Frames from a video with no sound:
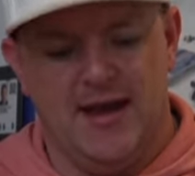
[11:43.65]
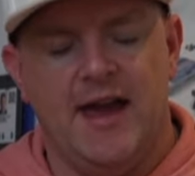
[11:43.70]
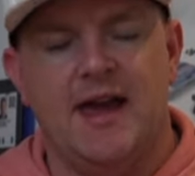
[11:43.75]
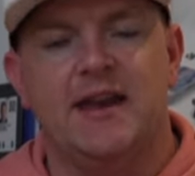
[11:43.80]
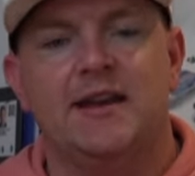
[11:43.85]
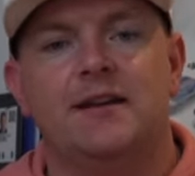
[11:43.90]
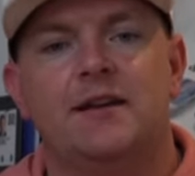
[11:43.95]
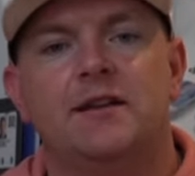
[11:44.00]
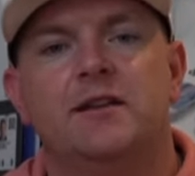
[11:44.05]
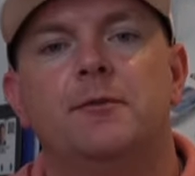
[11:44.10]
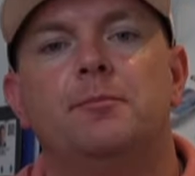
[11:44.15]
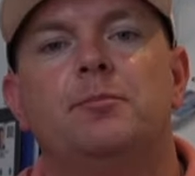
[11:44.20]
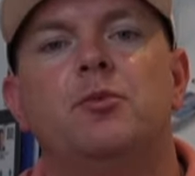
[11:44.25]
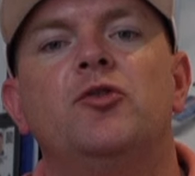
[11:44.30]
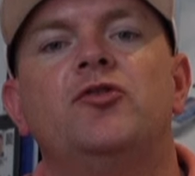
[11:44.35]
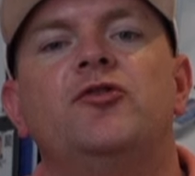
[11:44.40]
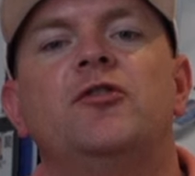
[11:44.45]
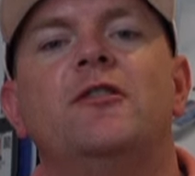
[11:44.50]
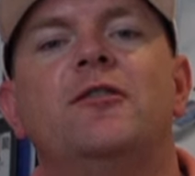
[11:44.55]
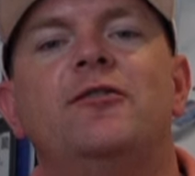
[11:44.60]
And it is a
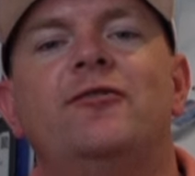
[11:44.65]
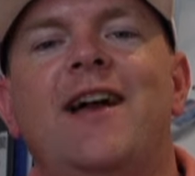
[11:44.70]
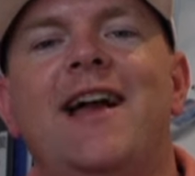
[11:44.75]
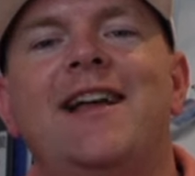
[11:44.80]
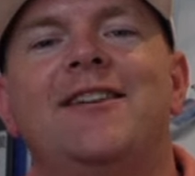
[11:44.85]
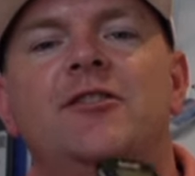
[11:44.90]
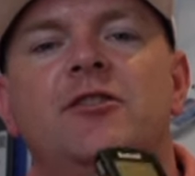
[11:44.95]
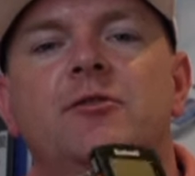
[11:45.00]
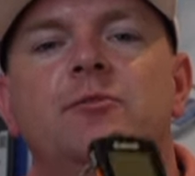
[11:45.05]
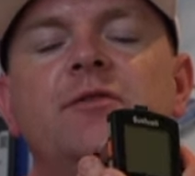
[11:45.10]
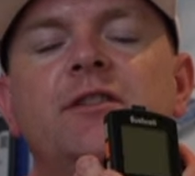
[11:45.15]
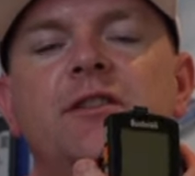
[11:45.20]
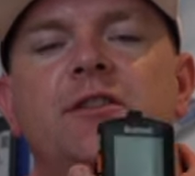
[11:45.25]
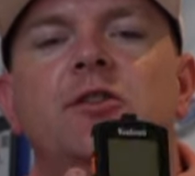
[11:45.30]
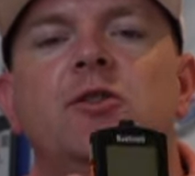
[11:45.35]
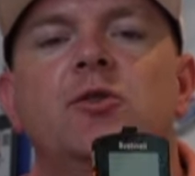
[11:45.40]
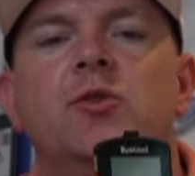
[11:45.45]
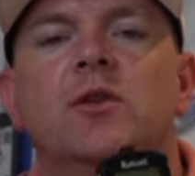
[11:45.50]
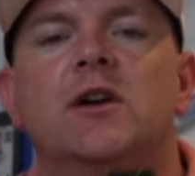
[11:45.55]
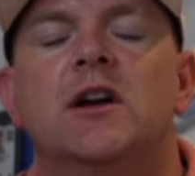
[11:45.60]
Bushnell Phantom 2.
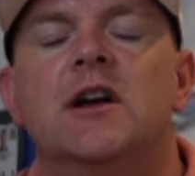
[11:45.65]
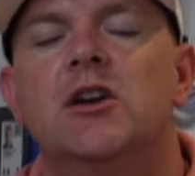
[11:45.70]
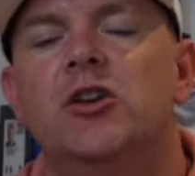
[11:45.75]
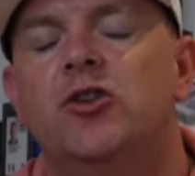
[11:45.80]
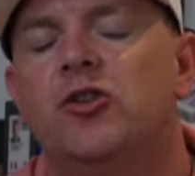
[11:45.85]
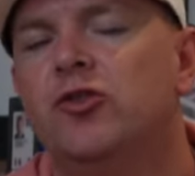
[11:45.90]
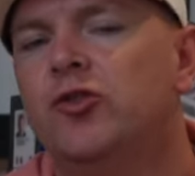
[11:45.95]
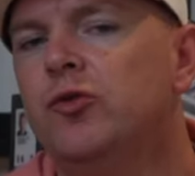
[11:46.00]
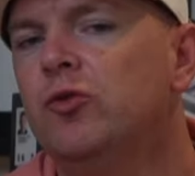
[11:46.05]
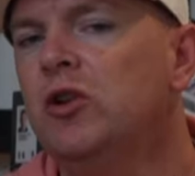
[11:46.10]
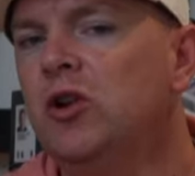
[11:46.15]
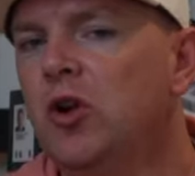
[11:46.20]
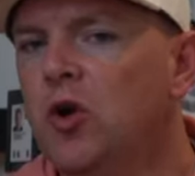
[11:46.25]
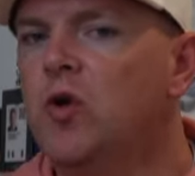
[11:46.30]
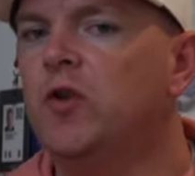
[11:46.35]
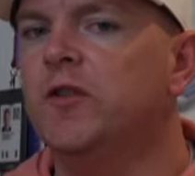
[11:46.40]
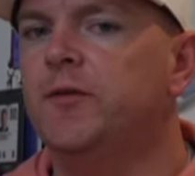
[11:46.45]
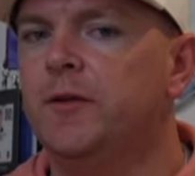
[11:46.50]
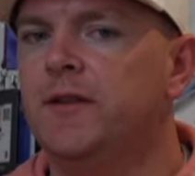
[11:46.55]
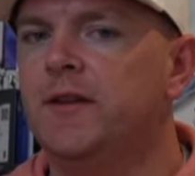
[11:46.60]
You can do
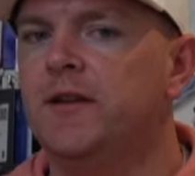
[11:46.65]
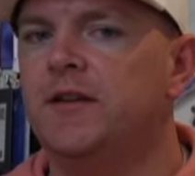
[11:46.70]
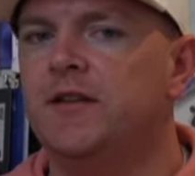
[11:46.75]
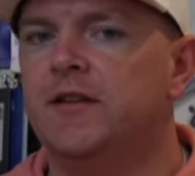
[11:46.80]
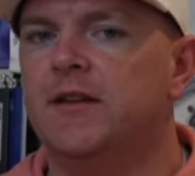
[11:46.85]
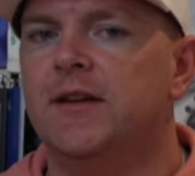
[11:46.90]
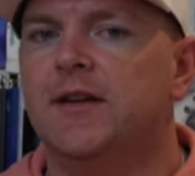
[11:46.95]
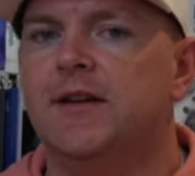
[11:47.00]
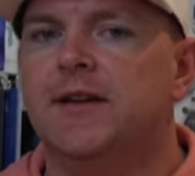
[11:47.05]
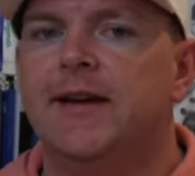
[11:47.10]
loads with it.